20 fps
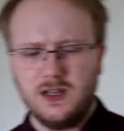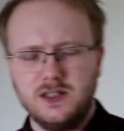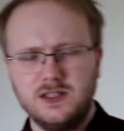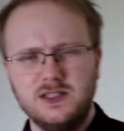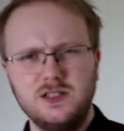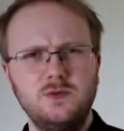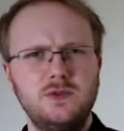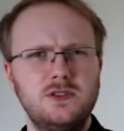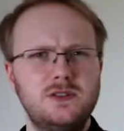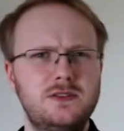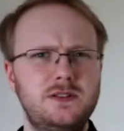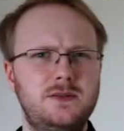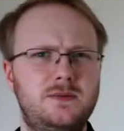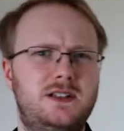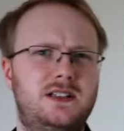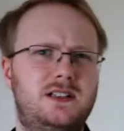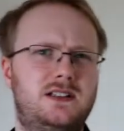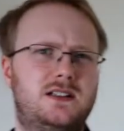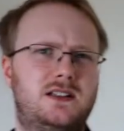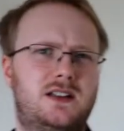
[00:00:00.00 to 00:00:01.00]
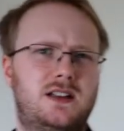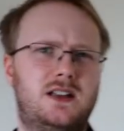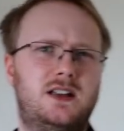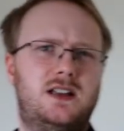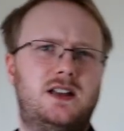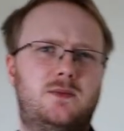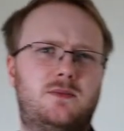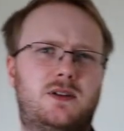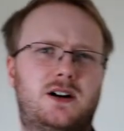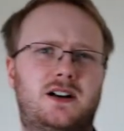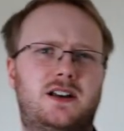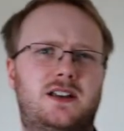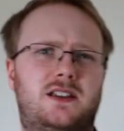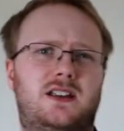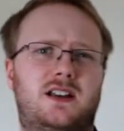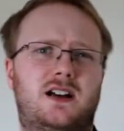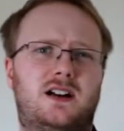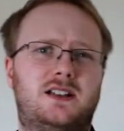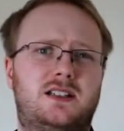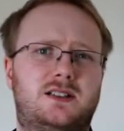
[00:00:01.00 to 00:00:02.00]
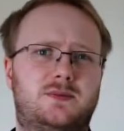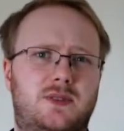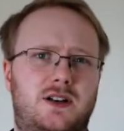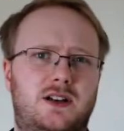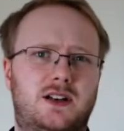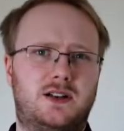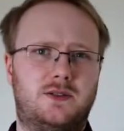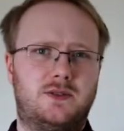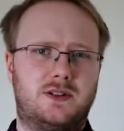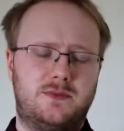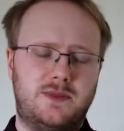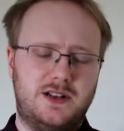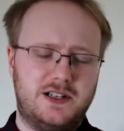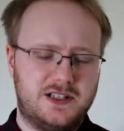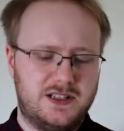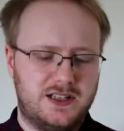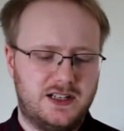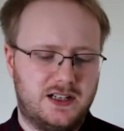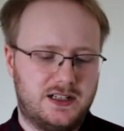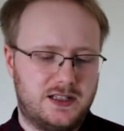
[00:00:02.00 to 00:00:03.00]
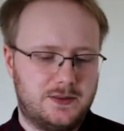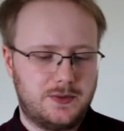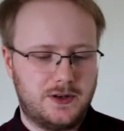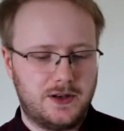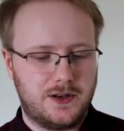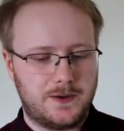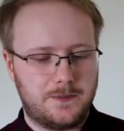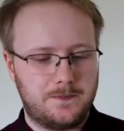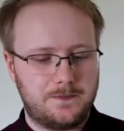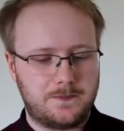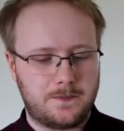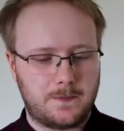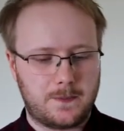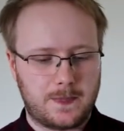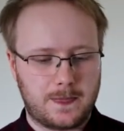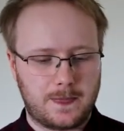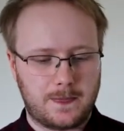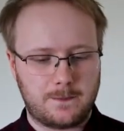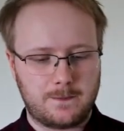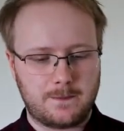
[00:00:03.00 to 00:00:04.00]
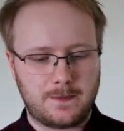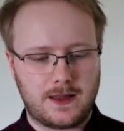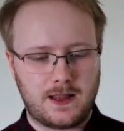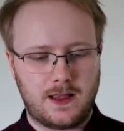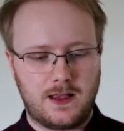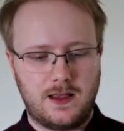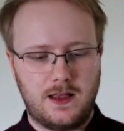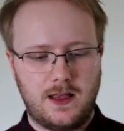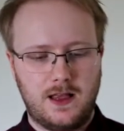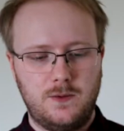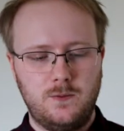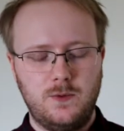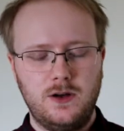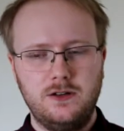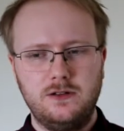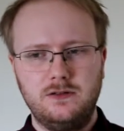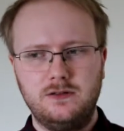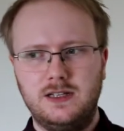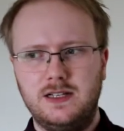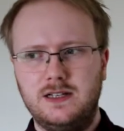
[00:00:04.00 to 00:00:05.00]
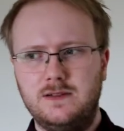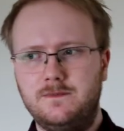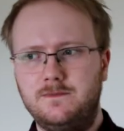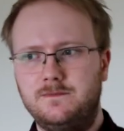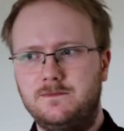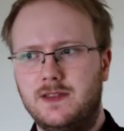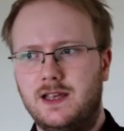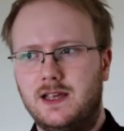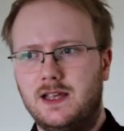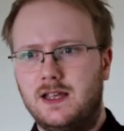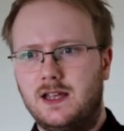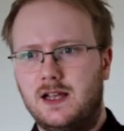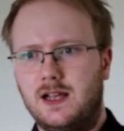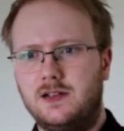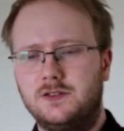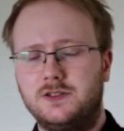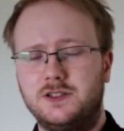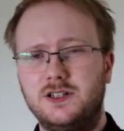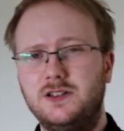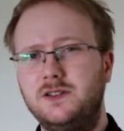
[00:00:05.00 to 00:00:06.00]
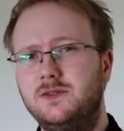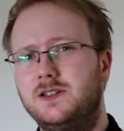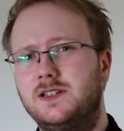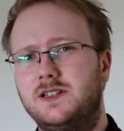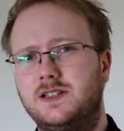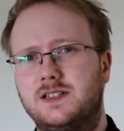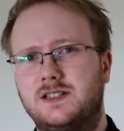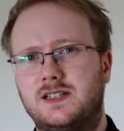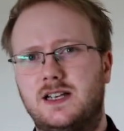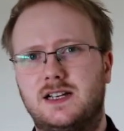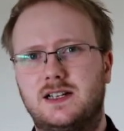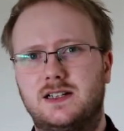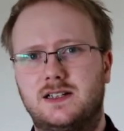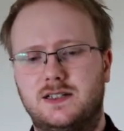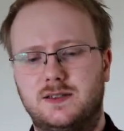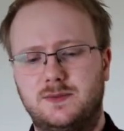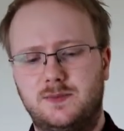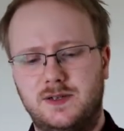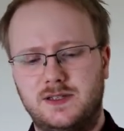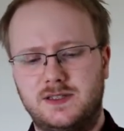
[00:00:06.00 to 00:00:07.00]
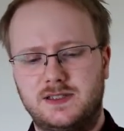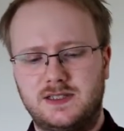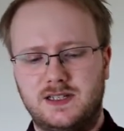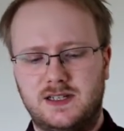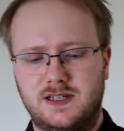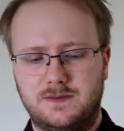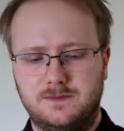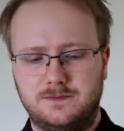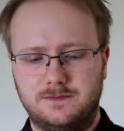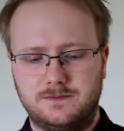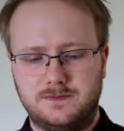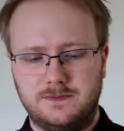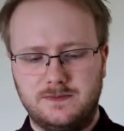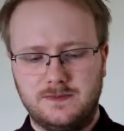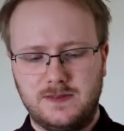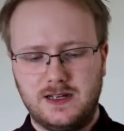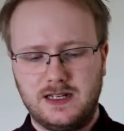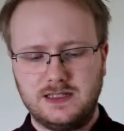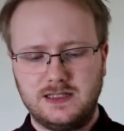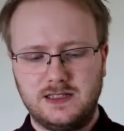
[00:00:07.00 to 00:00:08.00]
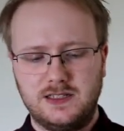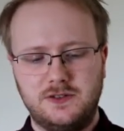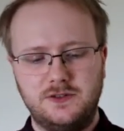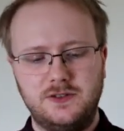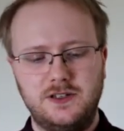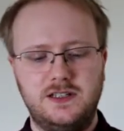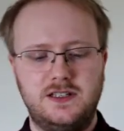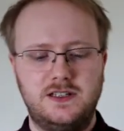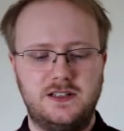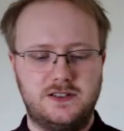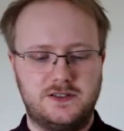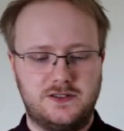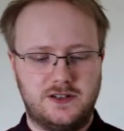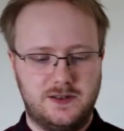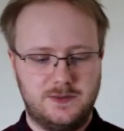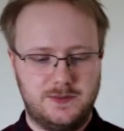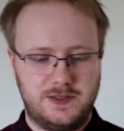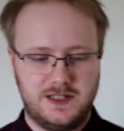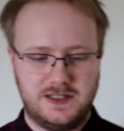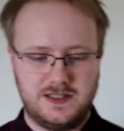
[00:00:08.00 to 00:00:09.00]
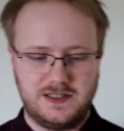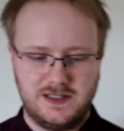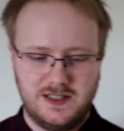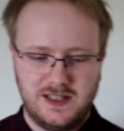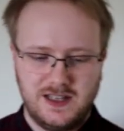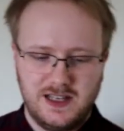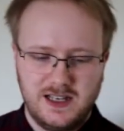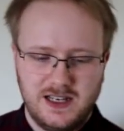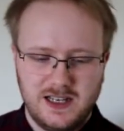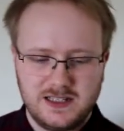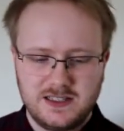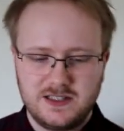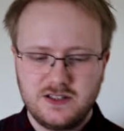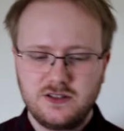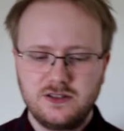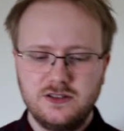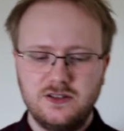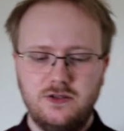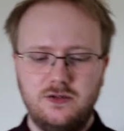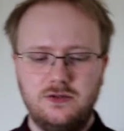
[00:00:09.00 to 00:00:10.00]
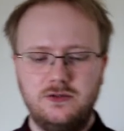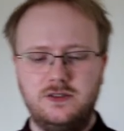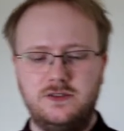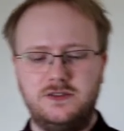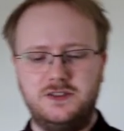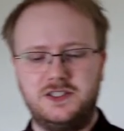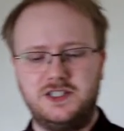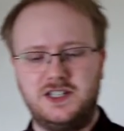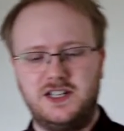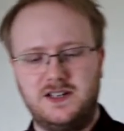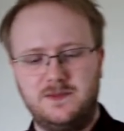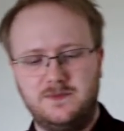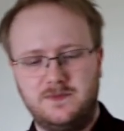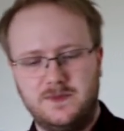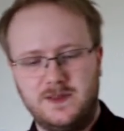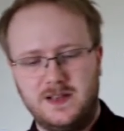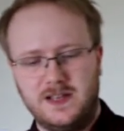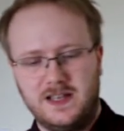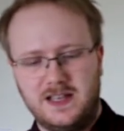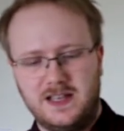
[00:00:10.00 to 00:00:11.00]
So what do we mean by the iceberg when I mention the iceberg? Well, I'll show you it in a second, but as the creator described it, it's not a hall of shame.